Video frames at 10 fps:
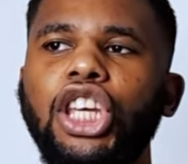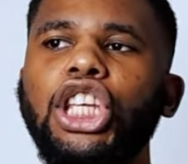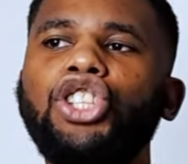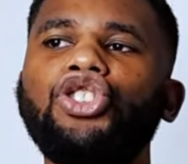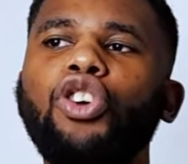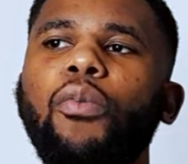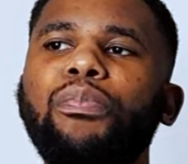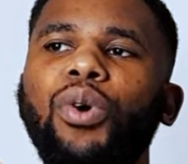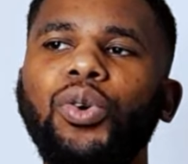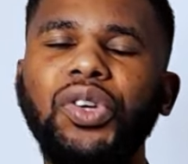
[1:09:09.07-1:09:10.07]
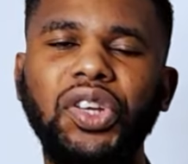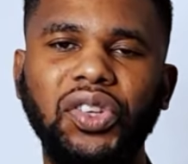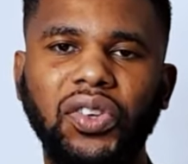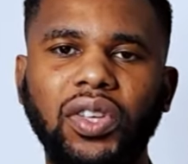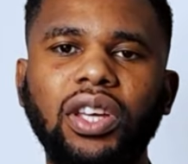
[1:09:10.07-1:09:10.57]
He jumped on the
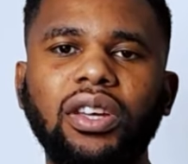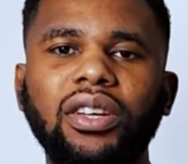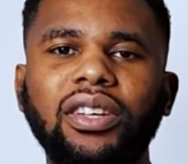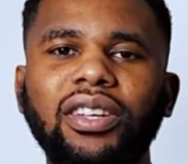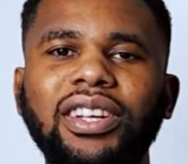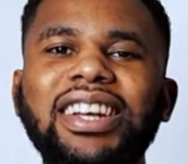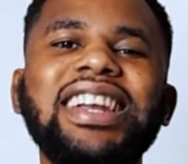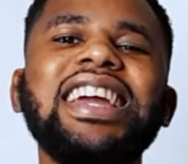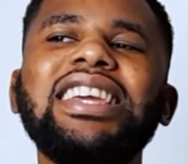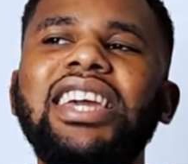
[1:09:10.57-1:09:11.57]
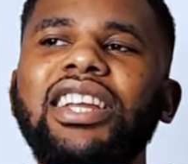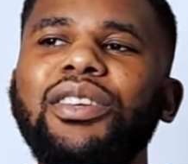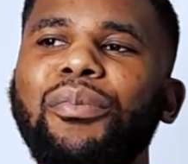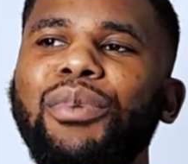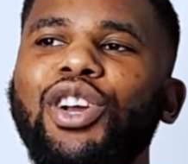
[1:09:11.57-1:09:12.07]
sea
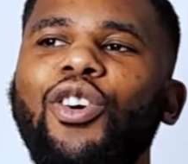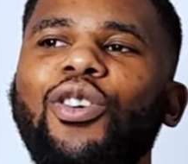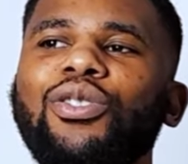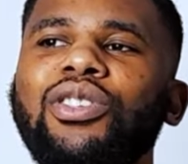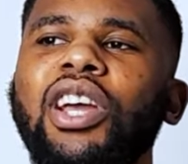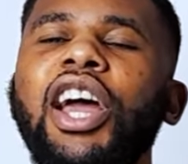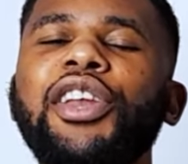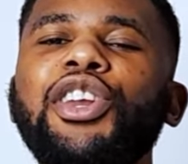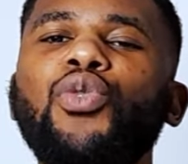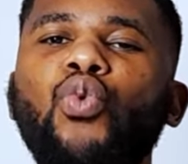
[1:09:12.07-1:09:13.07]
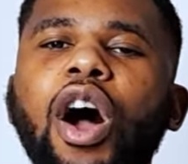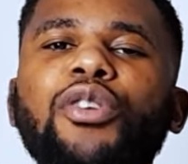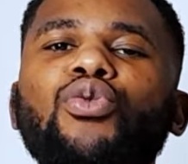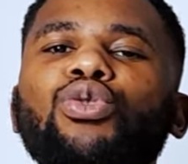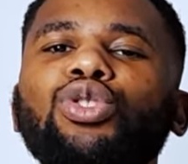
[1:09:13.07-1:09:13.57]
naked because the
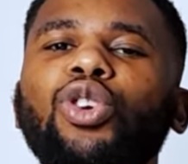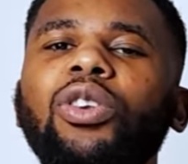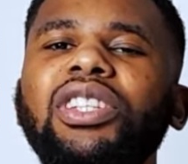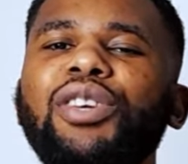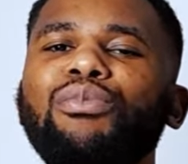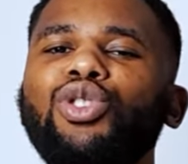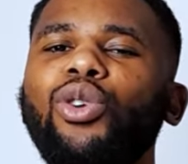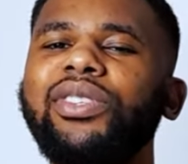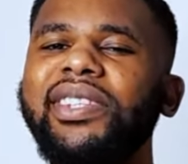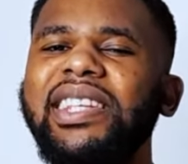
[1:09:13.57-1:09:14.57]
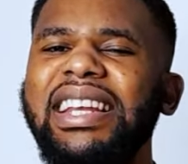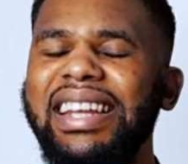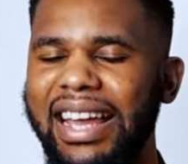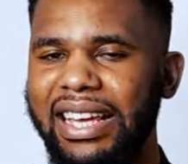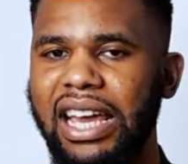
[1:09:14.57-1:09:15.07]
one who told him, Don't
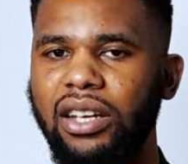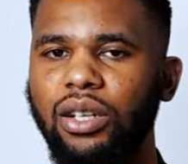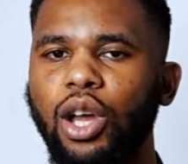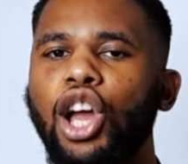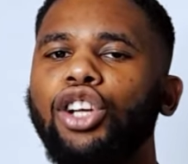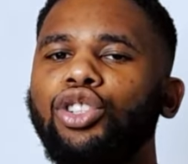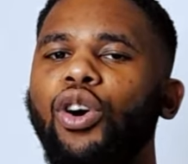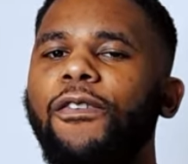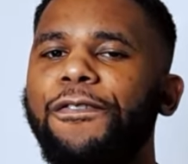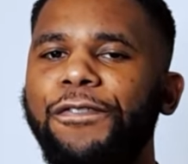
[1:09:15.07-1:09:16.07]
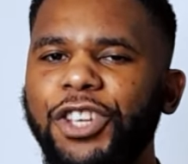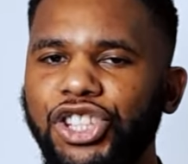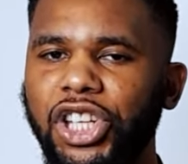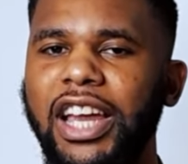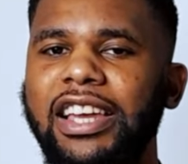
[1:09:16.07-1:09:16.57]
sin again, don't
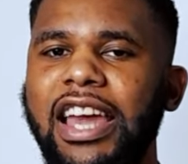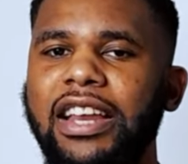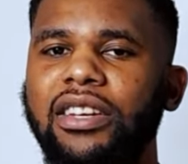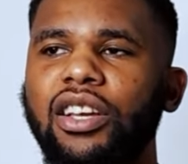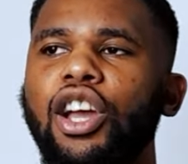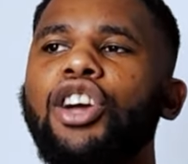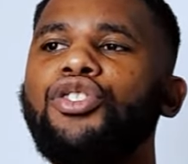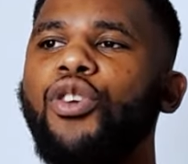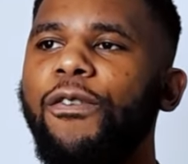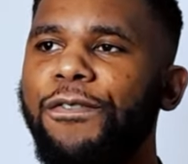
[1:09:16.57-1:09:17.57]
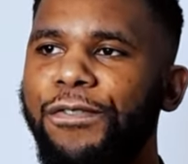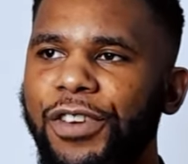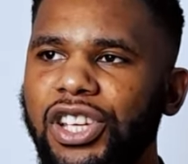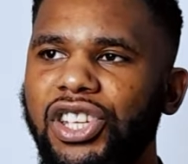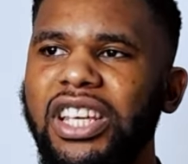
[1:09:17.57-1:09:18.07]
fish again, don't
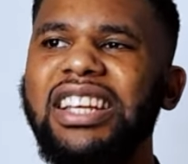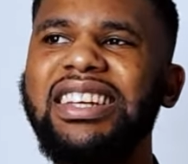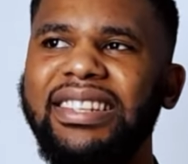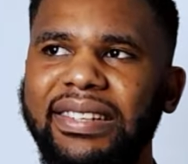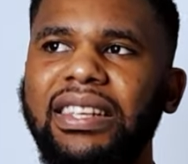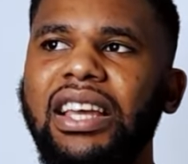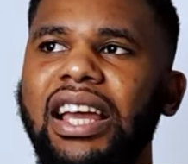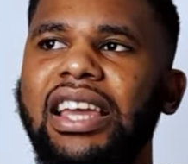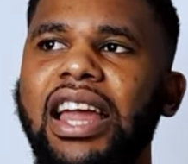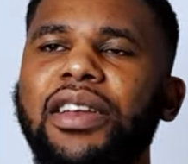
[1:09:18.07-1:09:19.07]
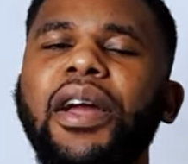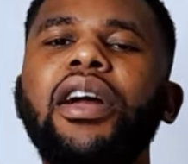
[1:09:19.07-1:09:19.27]
fish in the sea again,